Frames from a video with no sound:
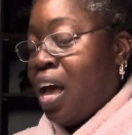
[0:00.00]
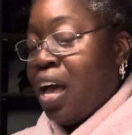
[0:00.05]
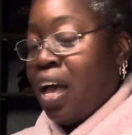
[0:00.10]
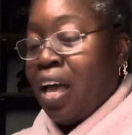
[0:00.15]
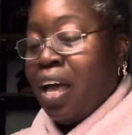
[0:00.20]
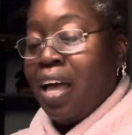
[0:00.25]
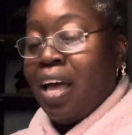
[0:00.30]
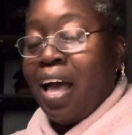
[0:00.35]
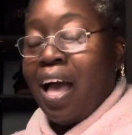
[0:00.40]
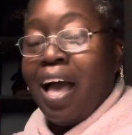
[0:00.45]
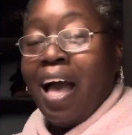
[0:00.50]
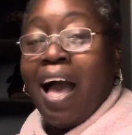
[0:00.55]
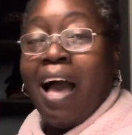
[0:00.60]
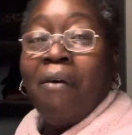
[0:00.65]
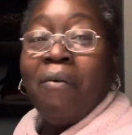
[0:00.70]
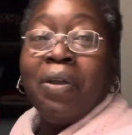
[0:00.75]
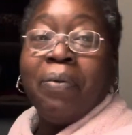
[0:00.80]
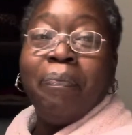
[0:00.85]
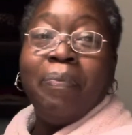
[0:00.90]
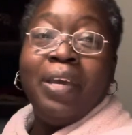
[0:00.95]

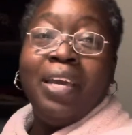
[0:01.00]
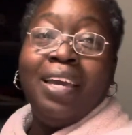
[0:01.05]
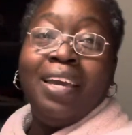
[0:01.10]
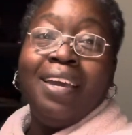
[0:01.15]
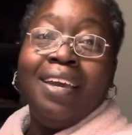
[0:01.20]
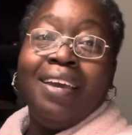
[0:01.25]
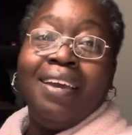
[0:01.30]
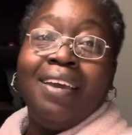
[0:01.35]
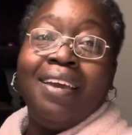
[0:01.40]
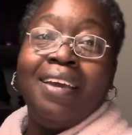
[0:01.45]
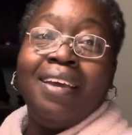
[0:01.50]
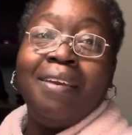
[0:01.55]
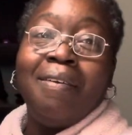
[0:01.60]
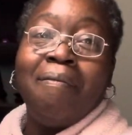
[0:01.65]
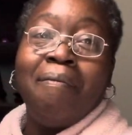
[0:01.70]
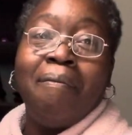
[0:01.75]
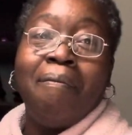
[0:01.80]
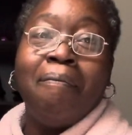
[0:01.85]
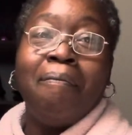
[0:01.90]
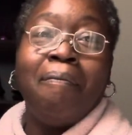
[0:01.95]
I would be in